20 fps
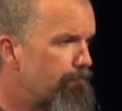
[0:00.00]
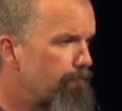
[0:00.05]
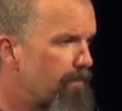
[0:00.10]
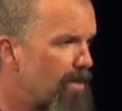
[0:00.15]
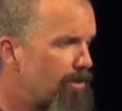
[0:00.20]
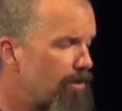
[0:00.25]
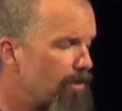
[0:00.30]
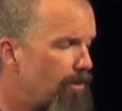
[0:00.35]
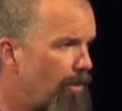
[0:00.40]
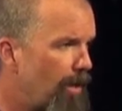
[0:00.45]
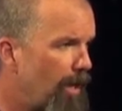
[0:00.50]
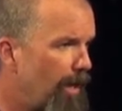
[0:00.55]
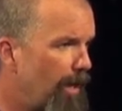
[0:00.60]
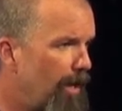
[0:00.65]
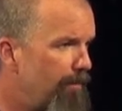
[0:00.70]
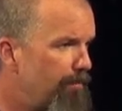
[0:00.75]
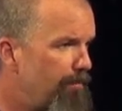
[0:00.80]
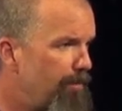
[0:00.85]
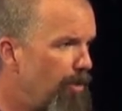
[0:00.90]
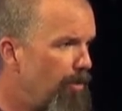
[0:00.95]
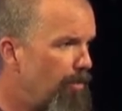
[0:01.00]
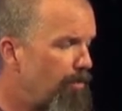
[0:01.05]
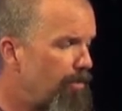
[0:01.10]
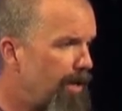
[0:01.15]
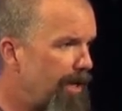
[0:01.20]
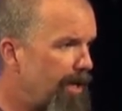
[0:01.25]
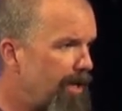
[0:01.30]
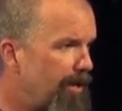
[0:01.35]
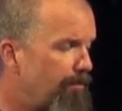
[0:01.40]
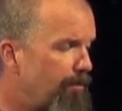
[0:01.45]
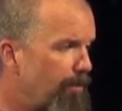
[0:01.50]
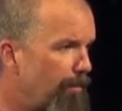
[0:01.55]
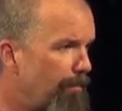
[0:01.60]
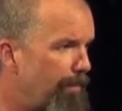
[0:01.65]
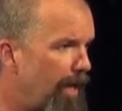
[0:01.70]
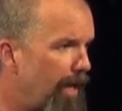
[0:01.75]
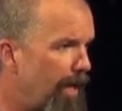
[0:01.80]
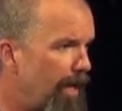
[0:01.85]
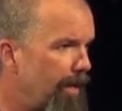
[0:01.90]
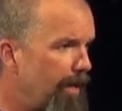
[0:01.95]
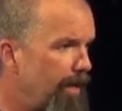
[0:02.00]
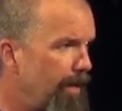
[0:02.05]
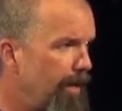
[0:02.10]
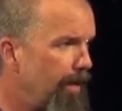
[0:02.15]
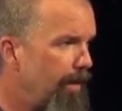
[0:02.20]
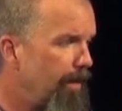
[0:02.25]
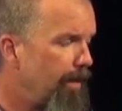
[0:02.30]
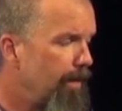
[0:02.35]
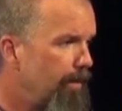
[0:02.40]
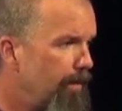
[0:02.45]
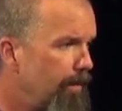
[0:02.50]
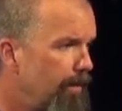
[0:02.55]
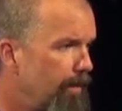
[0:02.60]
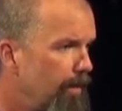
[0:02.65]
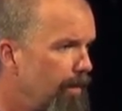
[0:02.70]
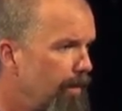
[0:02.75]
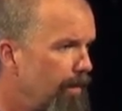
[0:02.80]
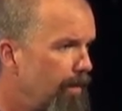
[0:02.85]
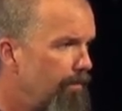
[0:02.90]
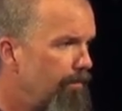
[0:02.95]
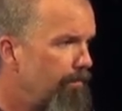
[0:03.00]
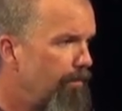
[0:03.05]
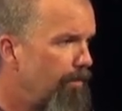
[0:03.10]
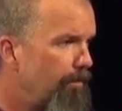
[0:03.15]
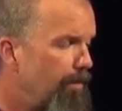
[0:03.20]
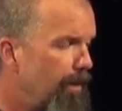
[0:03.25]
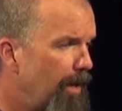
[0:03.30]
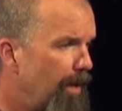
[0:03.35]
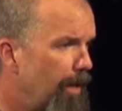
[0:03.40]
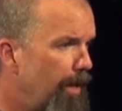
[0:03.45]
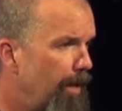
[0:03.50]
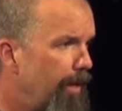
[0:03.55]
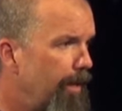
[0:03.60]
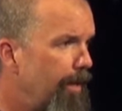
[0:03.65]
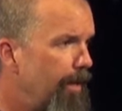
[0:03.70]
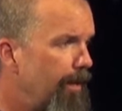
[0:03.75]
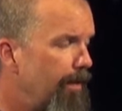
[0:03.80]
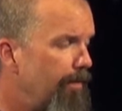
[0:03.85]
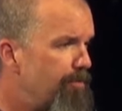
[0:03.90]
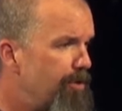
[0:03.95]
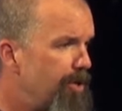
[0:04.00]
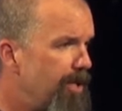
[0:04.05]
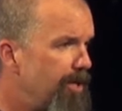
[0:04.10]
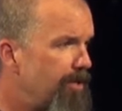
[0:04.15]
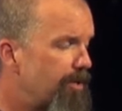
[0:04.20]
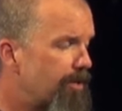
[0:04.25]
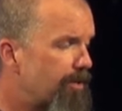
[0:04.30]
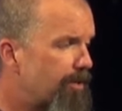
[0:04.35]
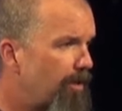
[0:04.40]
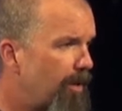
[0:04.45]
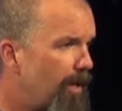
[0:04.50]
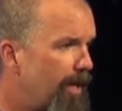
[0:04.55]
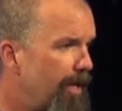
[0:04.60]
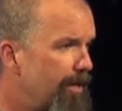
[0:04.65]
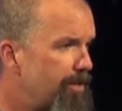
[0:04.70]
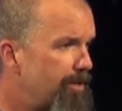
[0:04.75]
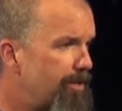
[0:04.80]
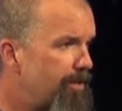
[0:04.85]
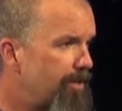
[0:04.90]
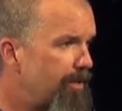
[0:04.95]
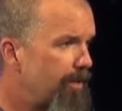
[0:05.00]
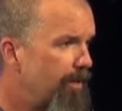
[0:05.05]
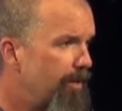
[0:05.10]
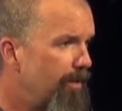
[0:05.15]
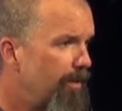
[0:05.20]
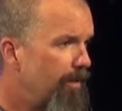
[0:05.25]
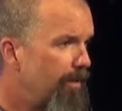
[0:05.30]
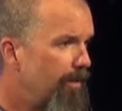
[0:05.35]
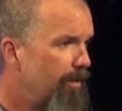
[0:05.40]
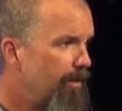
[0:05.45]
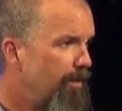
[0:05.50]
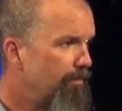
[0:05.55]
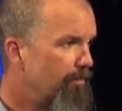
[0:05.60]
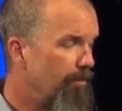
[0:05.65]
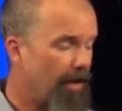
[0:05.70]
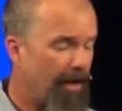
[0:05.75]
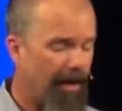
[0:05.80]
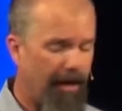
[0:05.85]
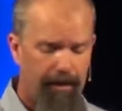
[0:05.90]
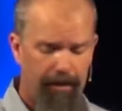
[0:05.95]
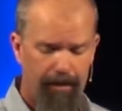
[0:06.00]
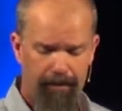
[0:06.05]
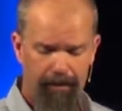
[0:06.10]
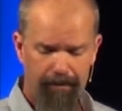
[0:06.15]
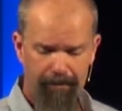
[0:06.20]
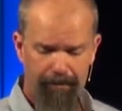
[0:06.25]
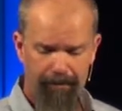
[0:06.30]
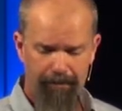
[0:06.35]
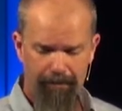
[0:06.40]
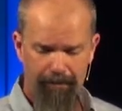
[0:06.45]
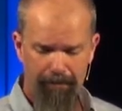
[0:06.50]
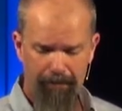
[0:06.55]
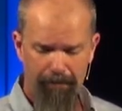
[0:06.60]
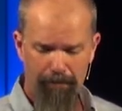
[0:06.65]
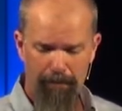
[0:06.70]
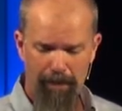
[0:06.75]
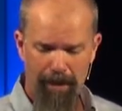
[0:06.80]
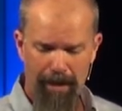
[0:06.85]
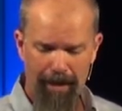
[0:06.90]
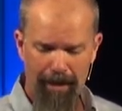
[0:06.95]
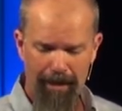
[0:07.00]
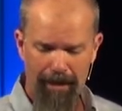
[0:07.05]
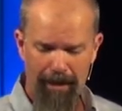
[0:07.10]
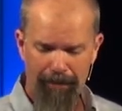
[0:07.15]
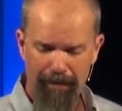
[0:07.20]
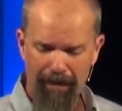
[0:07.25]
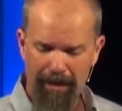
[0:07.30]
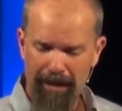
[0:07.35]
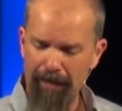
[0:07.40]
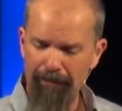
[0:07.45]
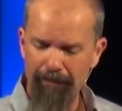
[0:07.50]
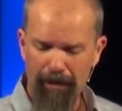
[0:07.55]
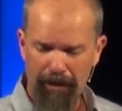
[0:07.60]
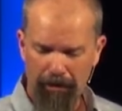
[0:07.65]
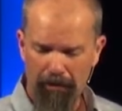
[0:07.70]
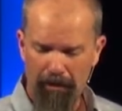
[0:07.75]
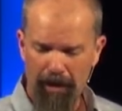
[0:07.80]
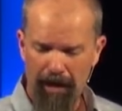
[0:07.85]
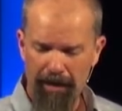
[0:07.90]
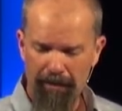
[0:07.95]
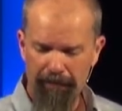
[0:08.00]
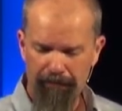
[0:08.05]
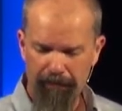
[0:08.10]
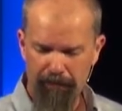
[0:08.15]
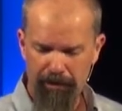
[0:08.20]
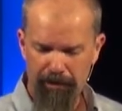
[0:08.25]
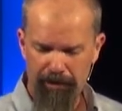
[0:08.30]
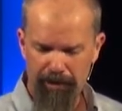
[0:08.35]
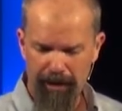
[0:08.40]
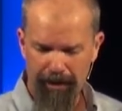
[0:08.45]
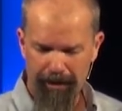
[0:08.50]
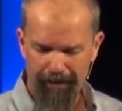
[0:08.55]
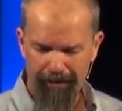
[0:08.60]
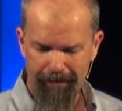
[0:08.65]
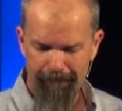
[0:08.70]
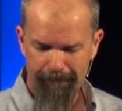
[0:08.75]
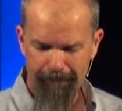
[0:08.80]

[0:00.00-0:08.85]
So, Lord, I love you. Thank you for the body, for the blood of Jesus Christ, for that body that became the grave for sin.